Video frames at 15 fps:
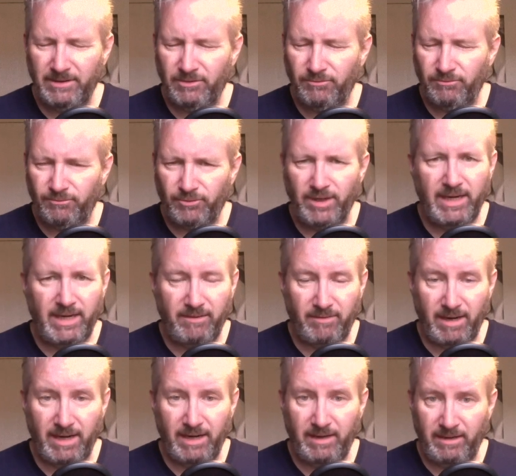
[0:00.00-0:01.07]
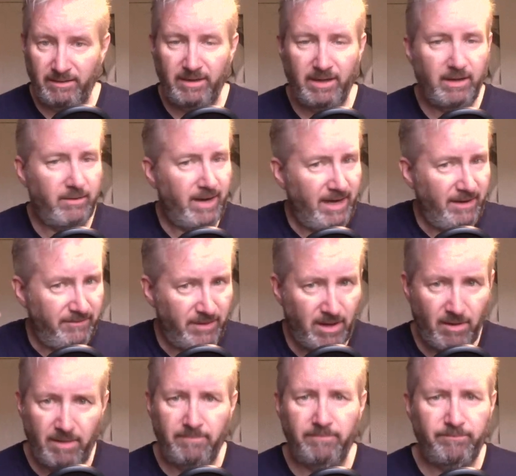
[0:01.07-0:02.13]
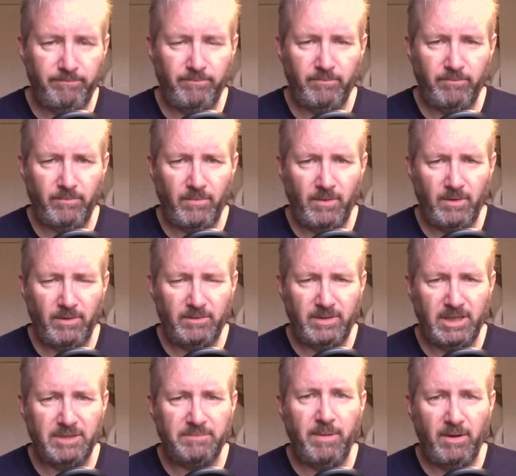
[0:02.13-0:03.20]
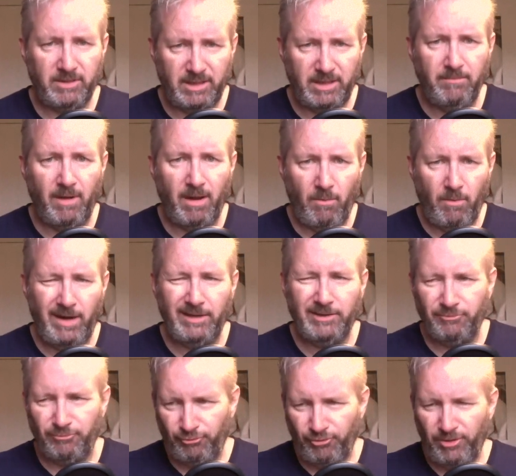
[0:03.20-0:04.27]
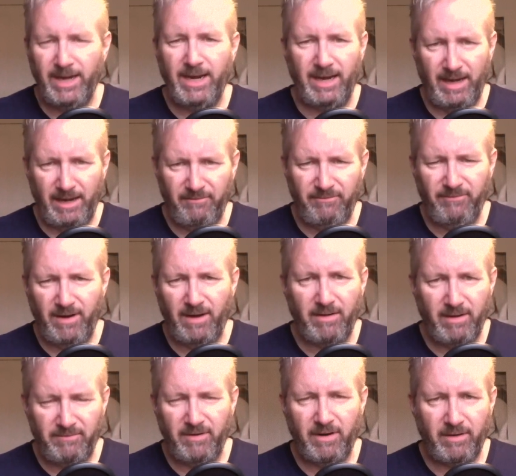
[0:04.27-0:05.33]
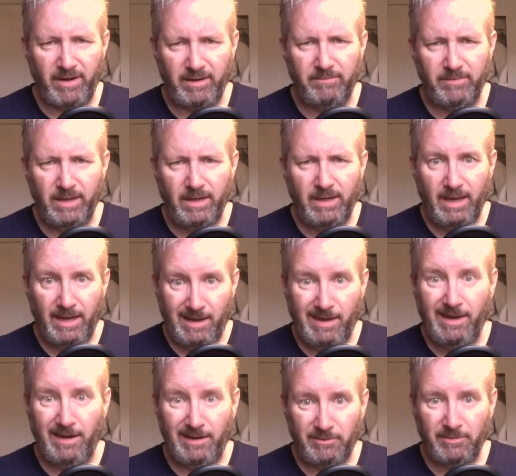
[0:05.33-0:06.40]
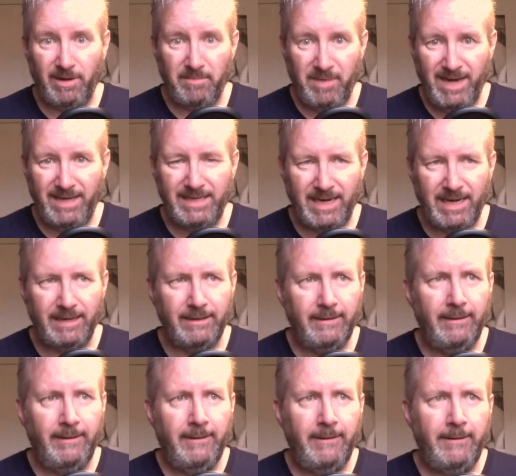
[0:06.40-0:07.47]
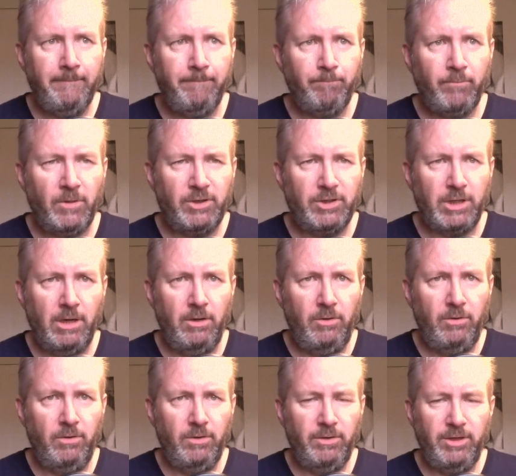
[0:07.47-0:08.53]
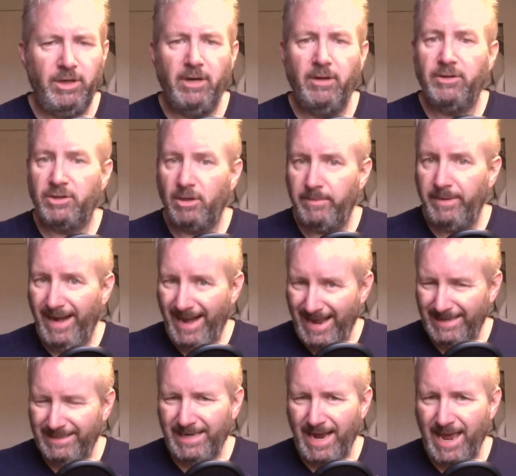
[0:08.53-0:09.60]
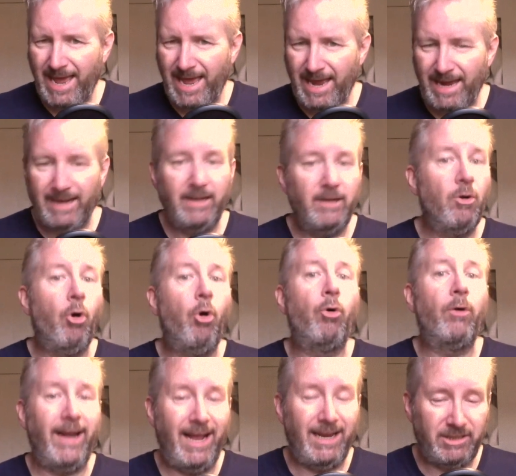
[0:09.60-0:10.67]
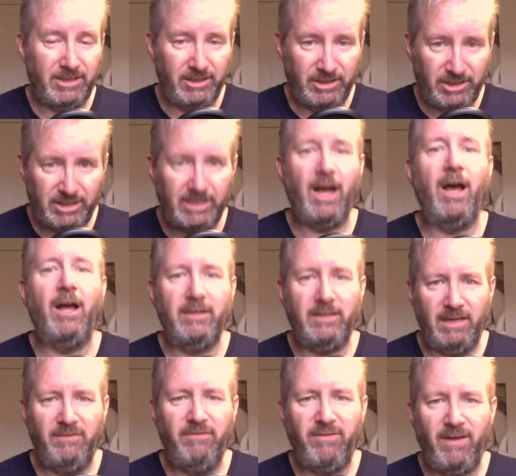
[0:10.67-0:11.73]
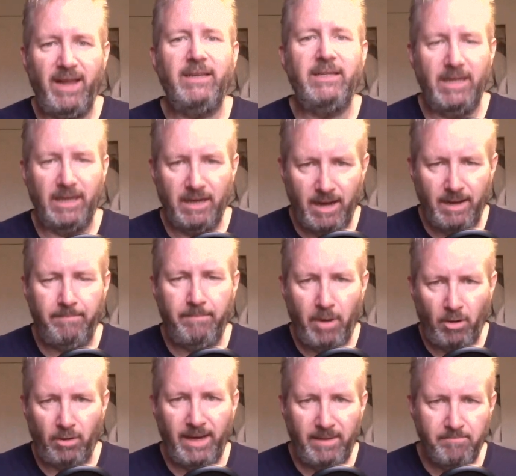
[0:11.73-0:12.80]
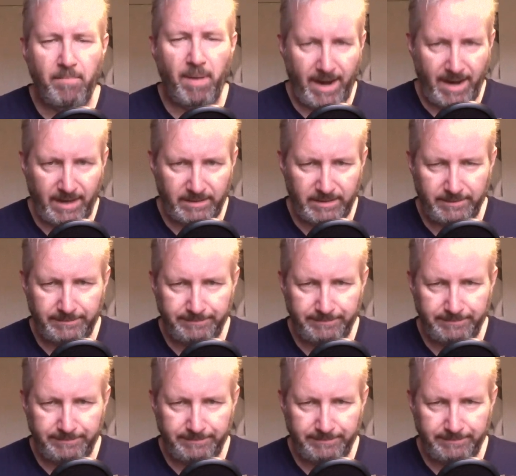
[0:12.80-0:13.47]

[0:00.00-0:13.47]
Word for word: really really you know even though I'm dispersing my weight. It's really very, very hard when I'm hitting it. So, you know, there's got to be less air in it, or it has to start deflating upon impact,